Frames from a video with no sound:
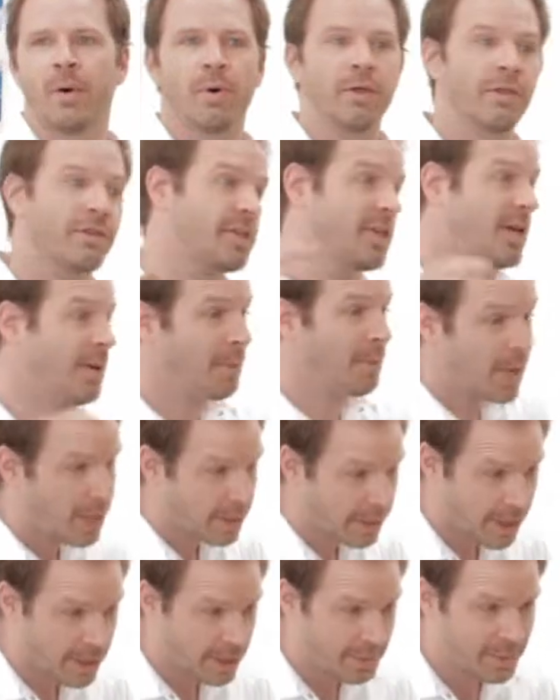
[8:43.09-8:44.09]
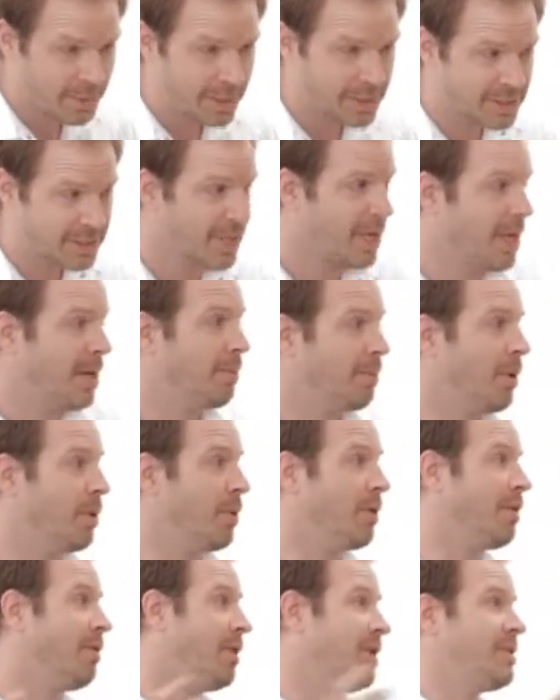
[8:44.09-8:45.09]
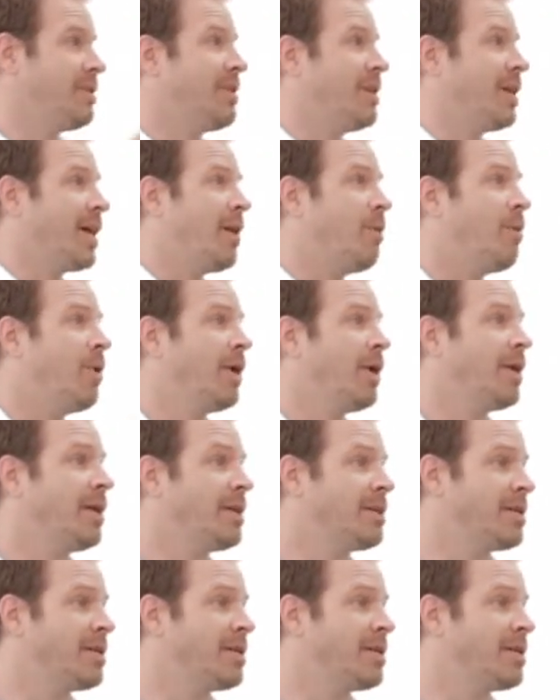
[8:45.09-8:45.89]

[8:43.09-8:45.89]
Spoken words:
with some color elements. But with this thing, I wanted to